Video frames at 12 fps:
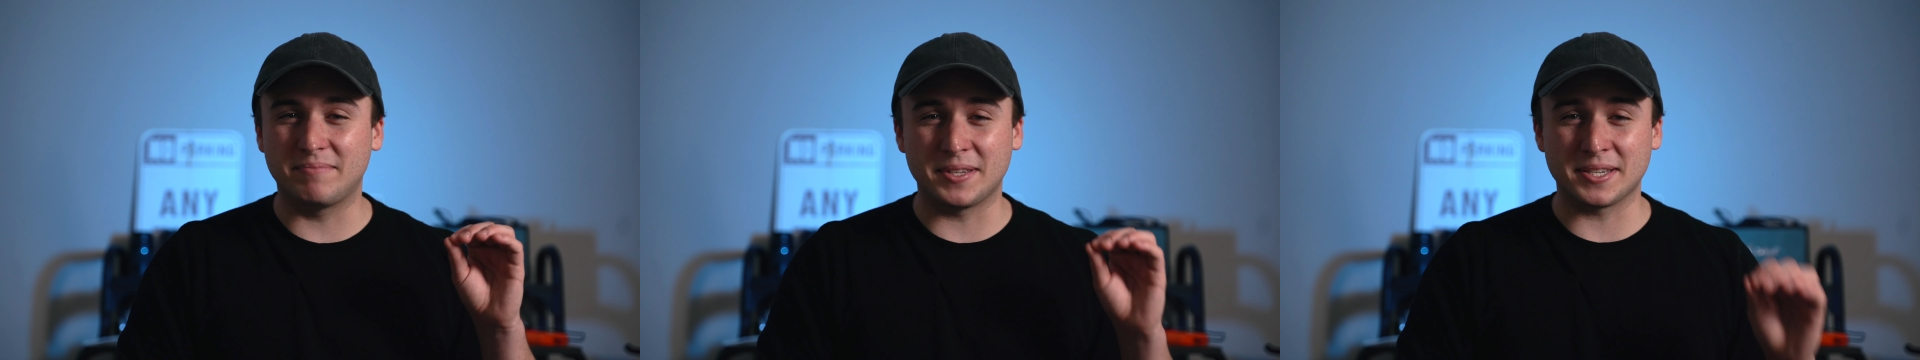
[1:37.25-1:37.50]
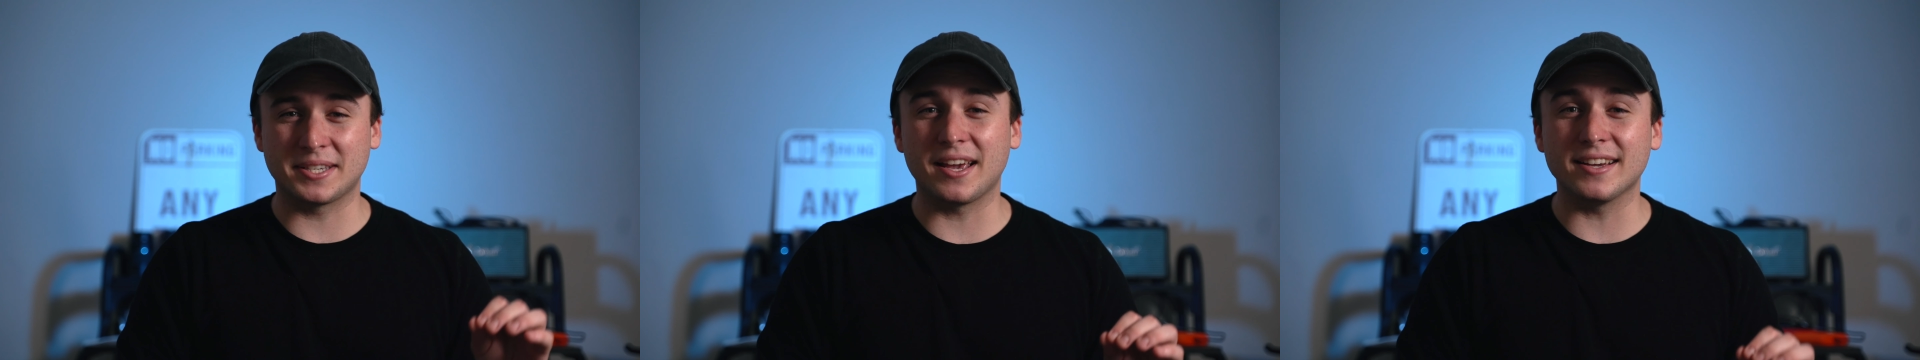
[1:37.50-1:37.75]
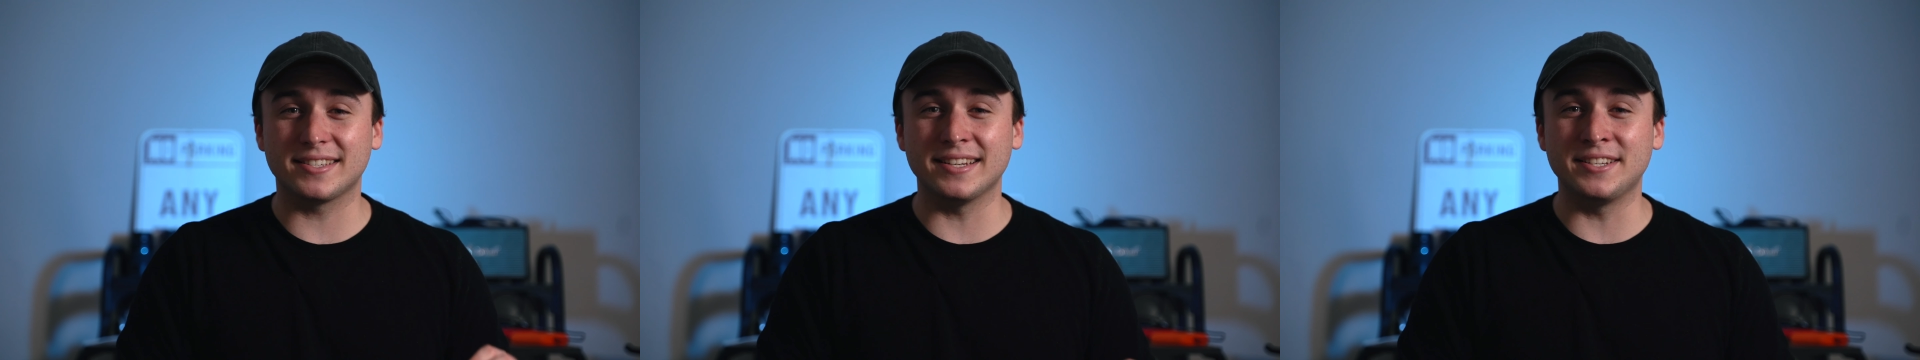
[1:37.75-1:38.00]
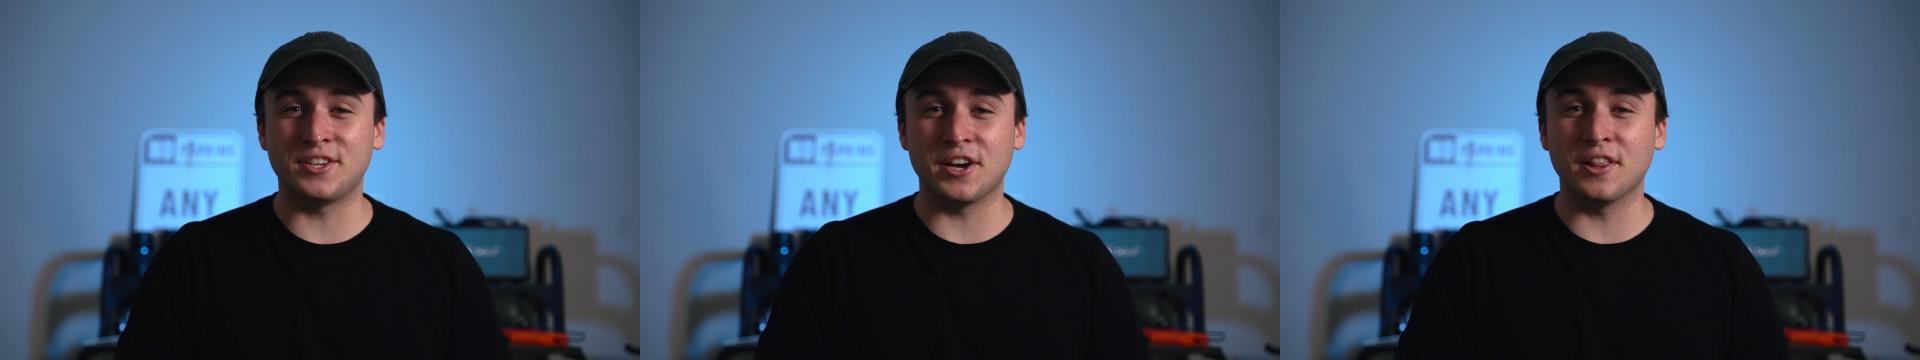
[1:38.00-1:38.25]

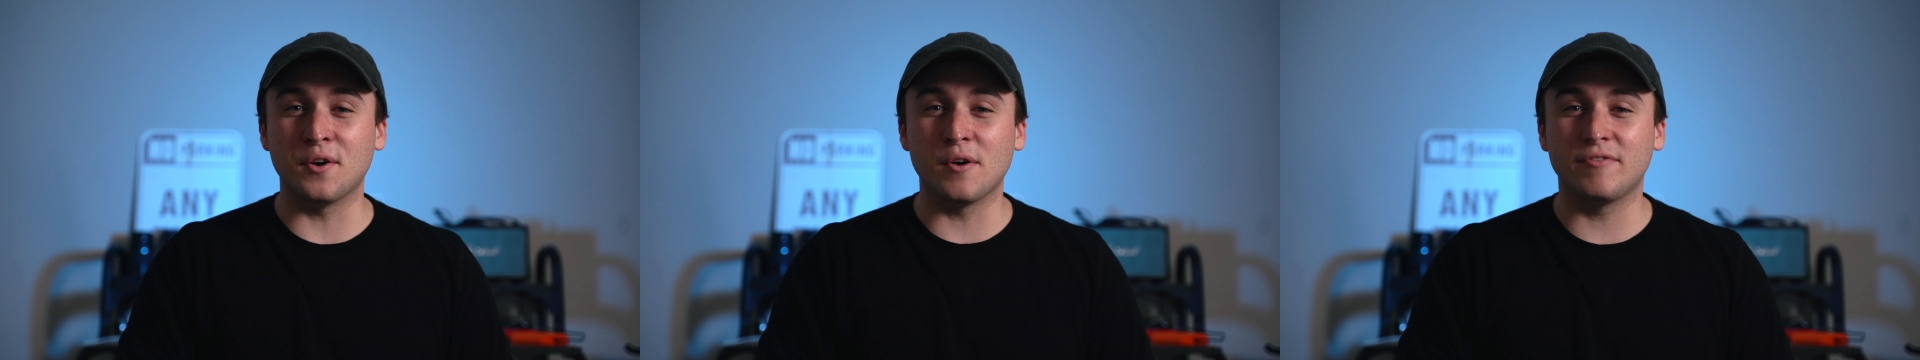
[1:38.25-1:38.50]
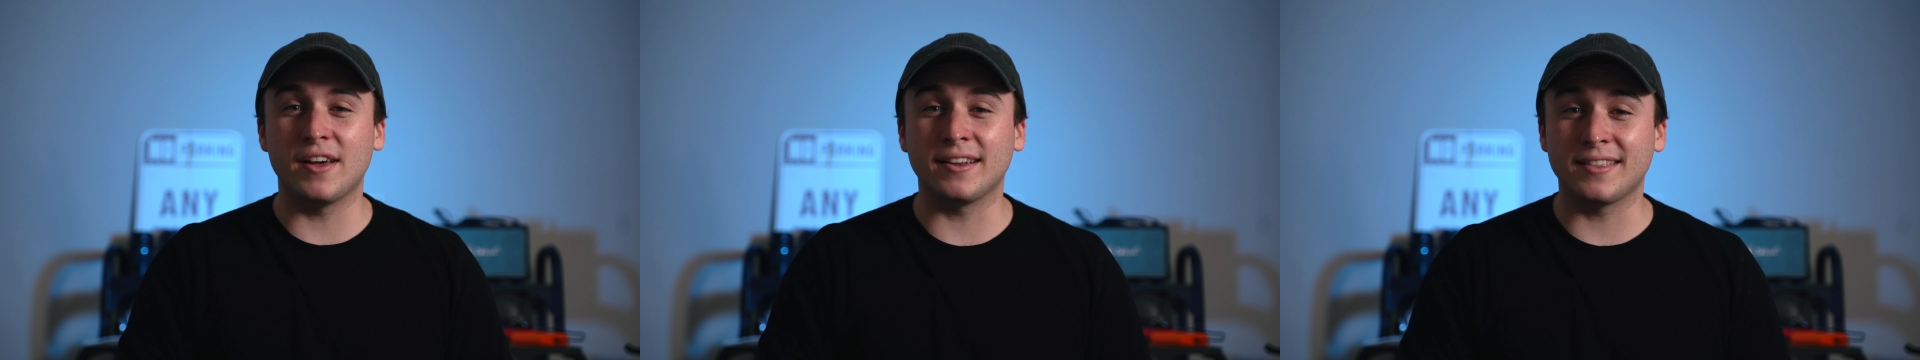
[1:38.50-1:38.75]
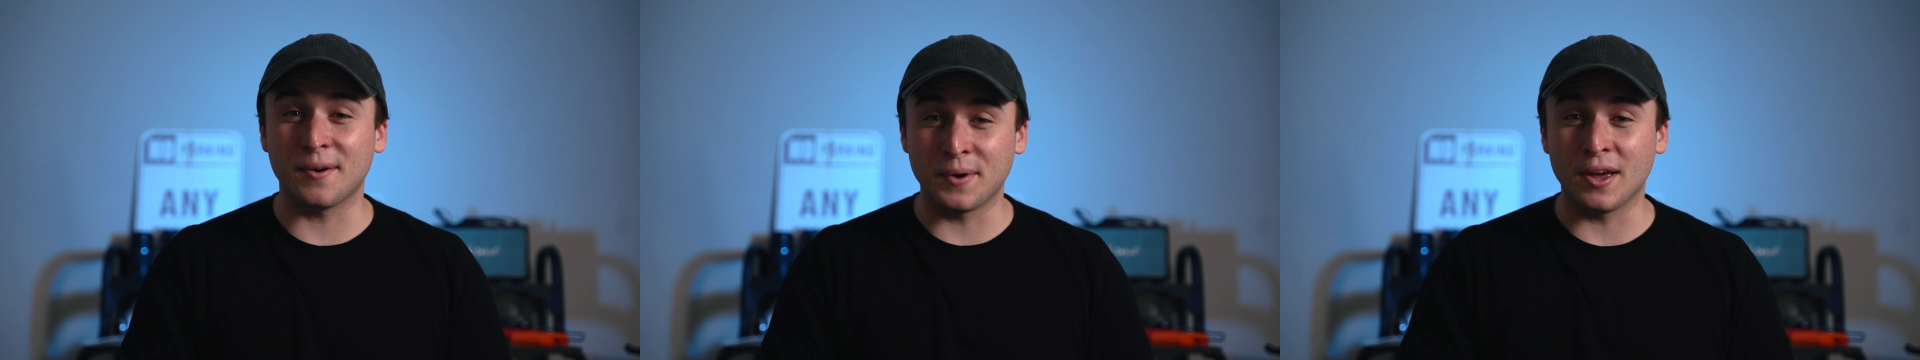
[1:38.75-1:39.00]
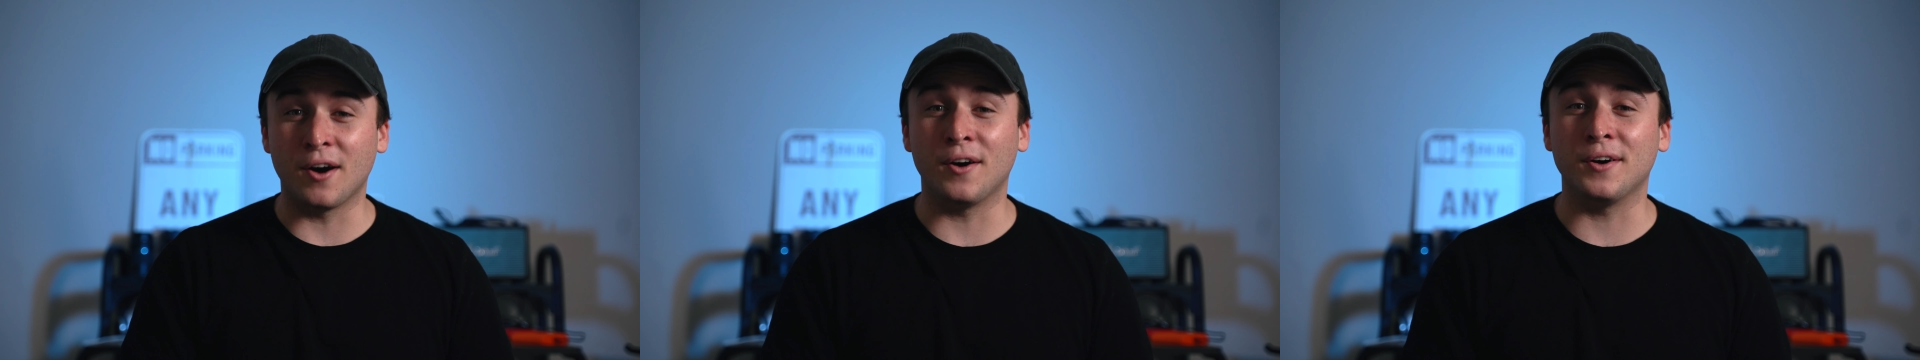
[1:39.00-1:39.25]
disgusting jello effect that
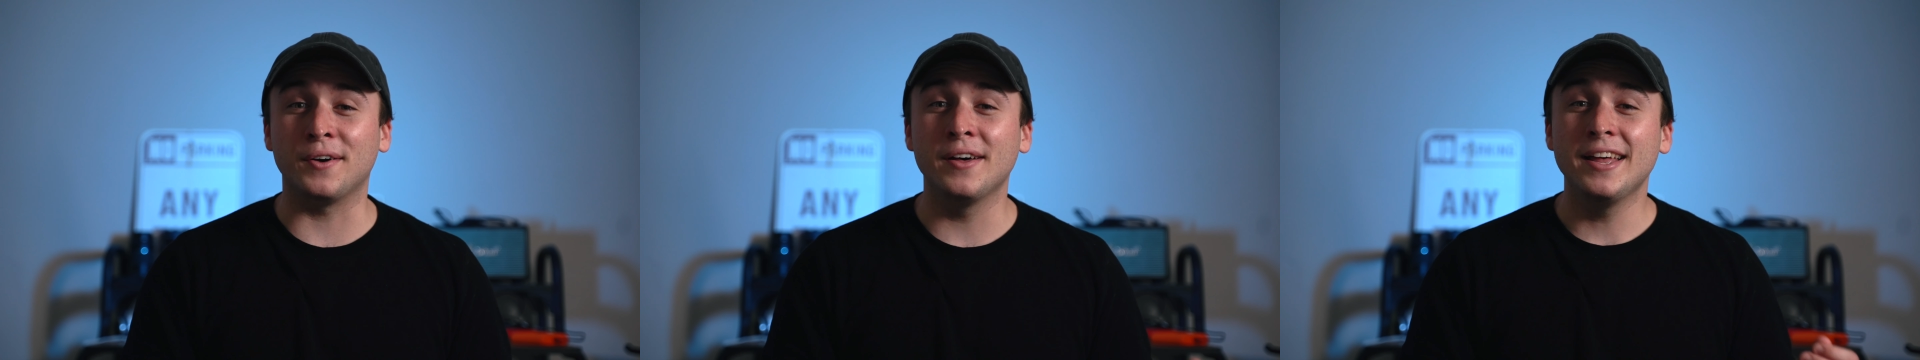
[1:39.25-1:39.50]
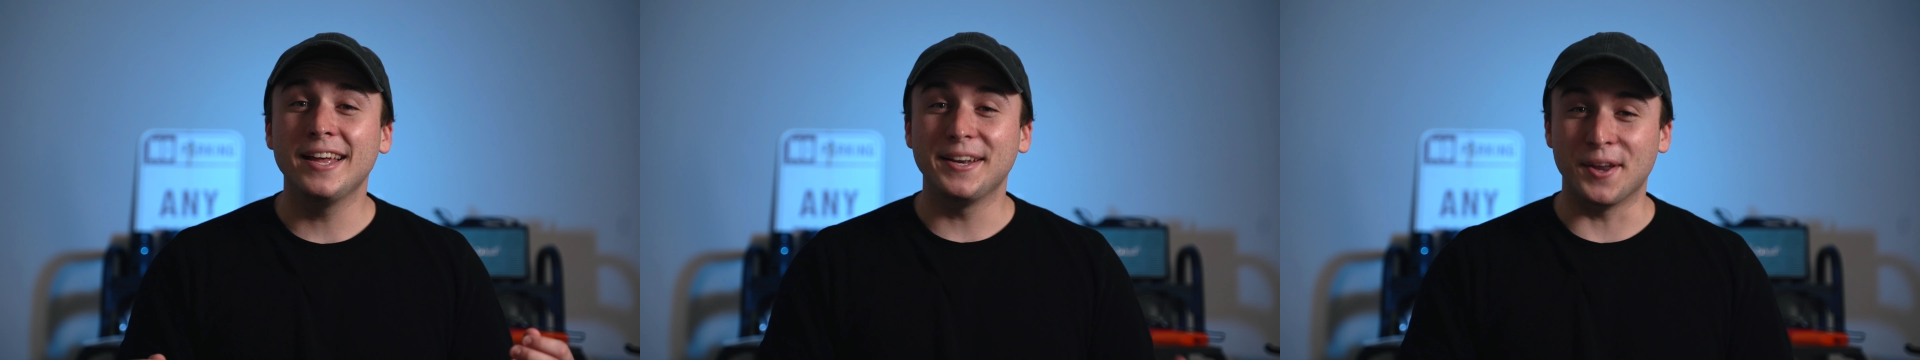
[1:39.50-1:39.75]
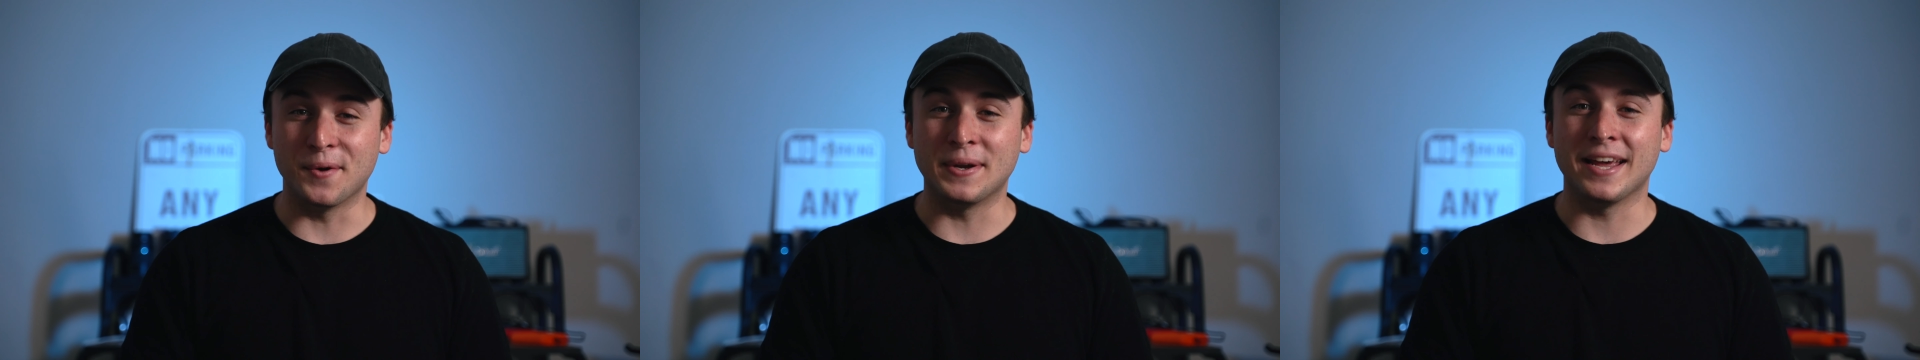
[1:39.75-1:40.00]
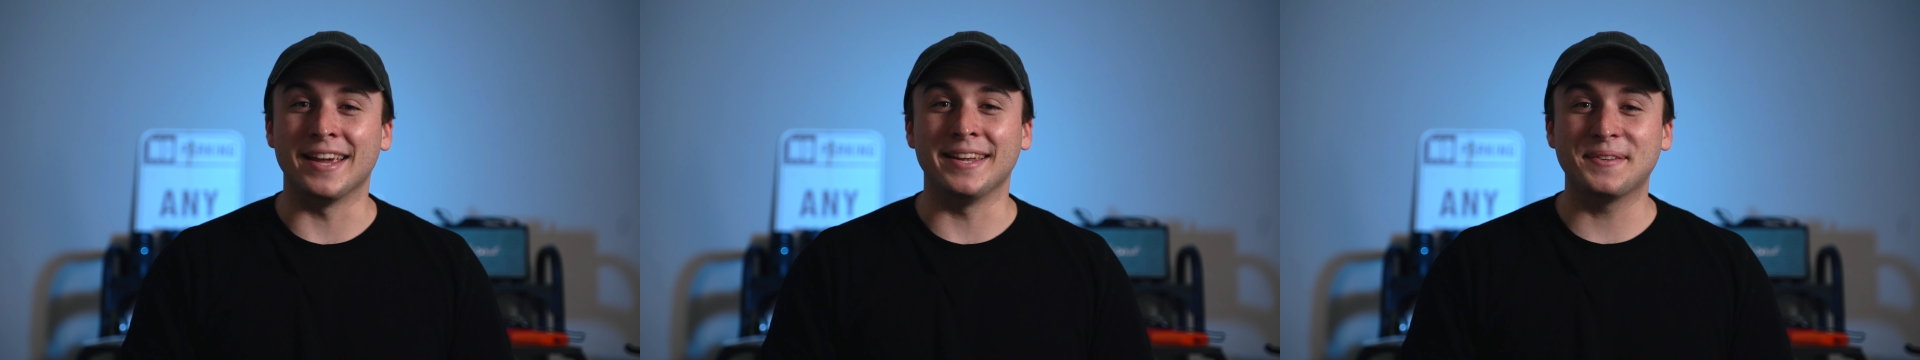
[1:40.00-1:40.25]
we all know
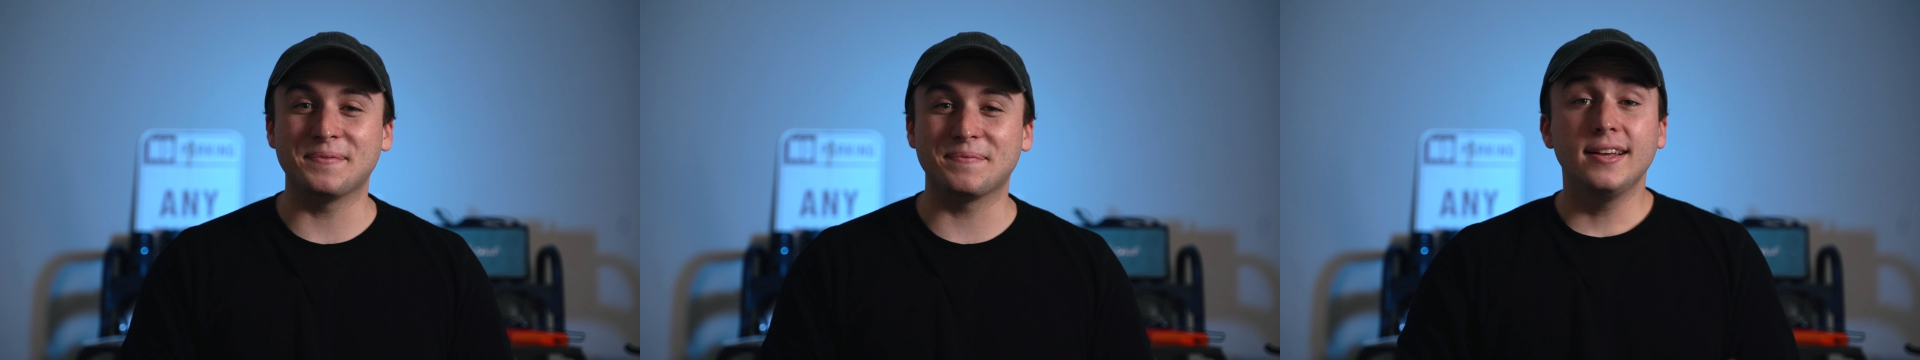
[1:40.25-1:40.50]
and hate.